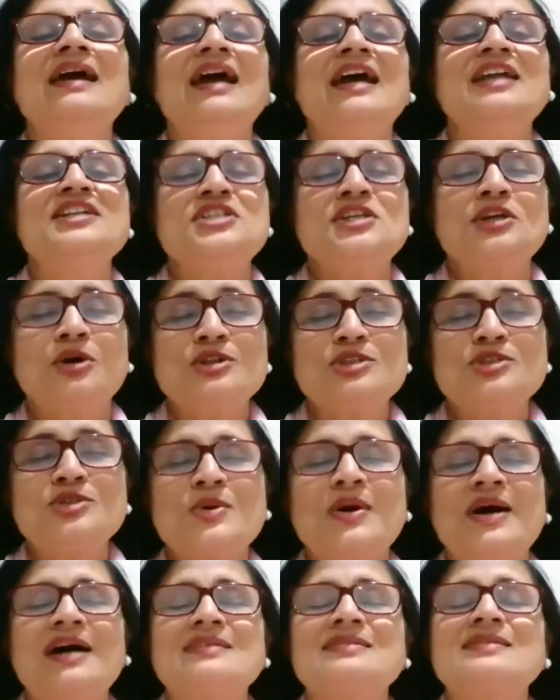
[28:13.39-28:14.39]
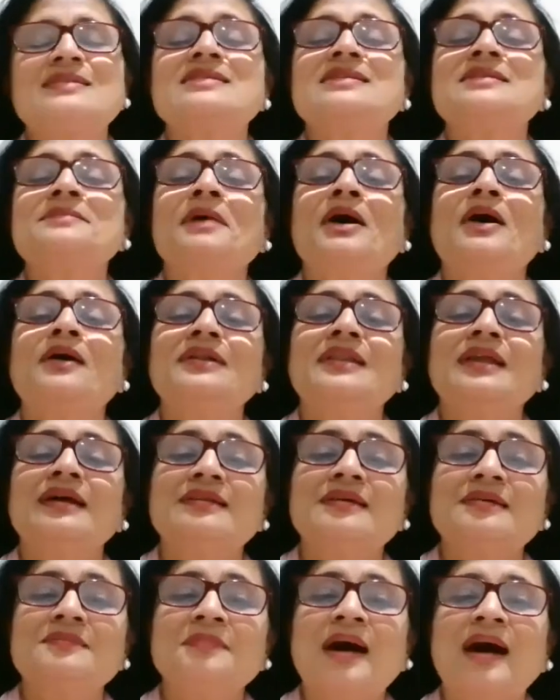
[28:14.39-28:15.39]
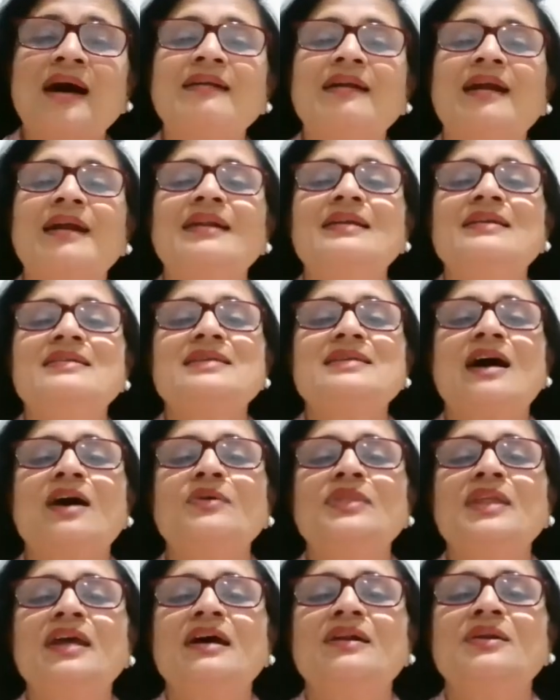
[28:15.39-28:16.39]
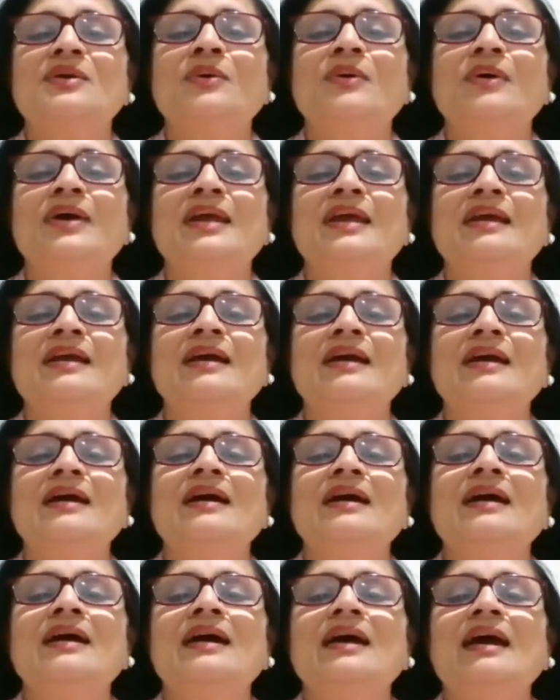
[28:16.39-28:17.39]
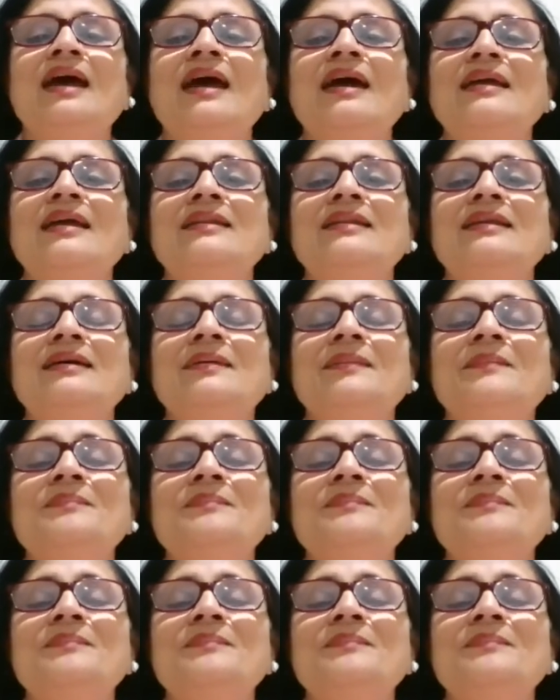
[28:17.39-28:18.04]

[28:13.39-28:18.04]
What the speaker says: And she also asks about the other Maharanis, how they are going. And